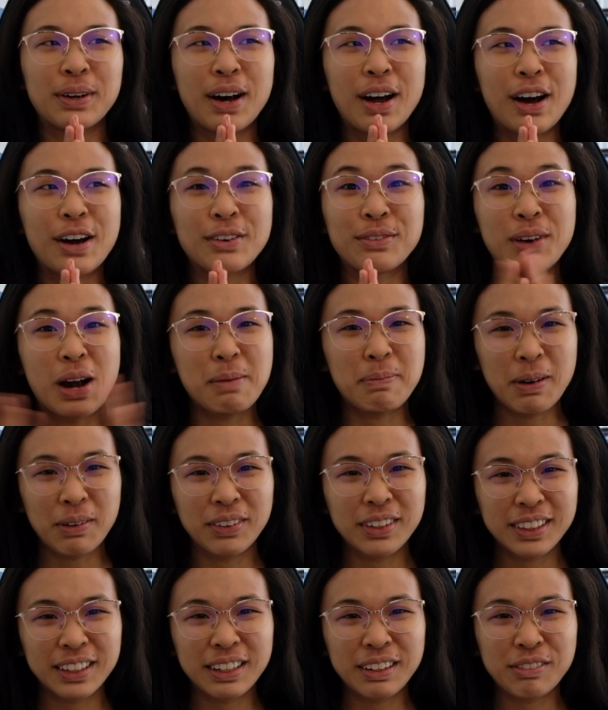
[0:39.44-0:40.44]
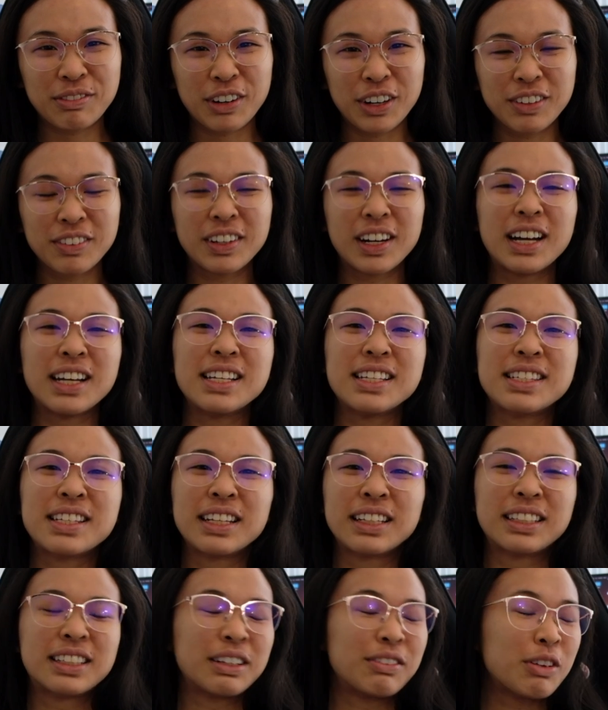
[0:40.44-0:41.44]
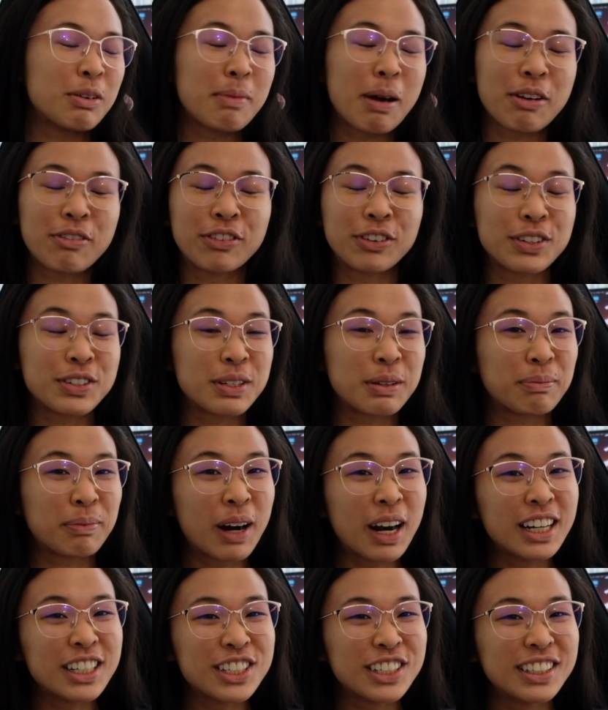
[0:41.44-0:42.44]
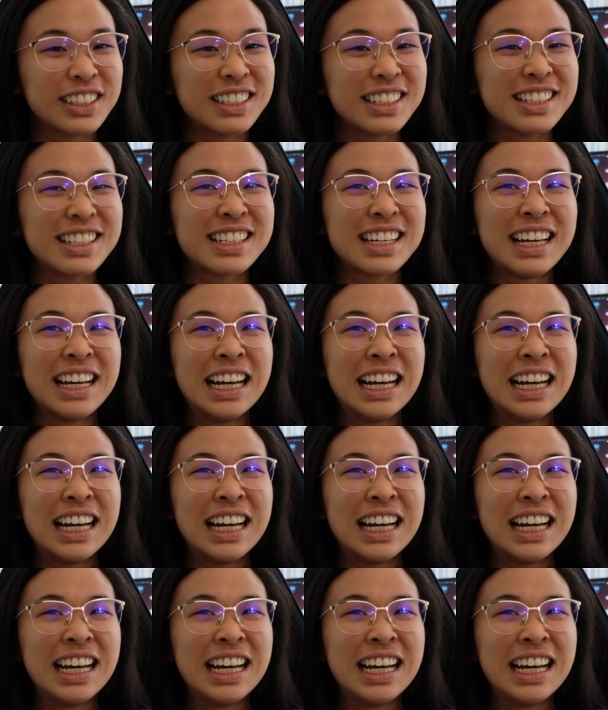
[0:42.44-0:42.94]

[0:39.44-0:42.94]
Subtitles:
unwrap everything in front of you guys, give you my first impressions.